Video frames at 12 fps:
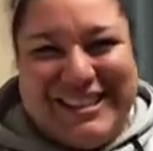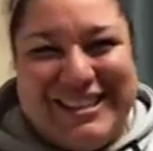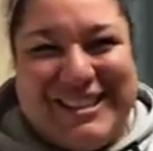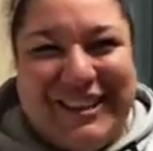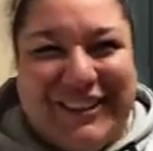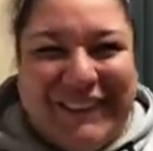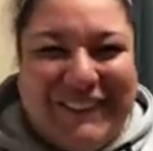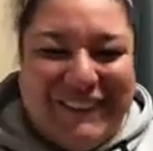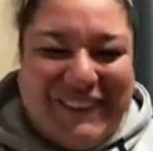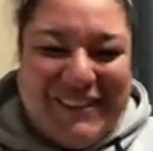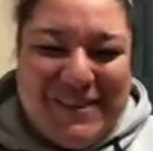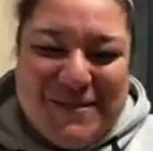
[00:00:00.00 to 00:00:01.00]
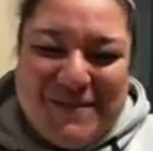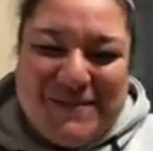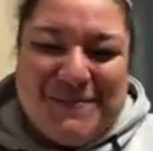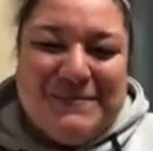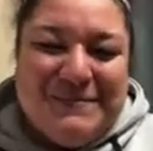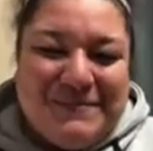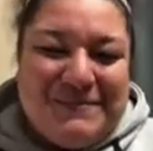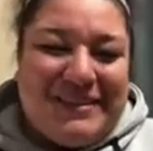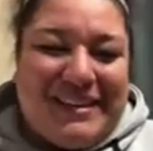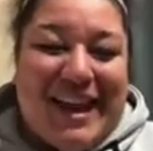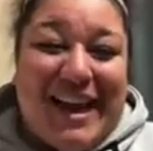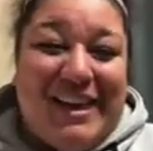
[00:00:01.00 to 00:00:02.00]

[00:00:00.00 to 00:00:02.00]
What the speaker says: So, yeah.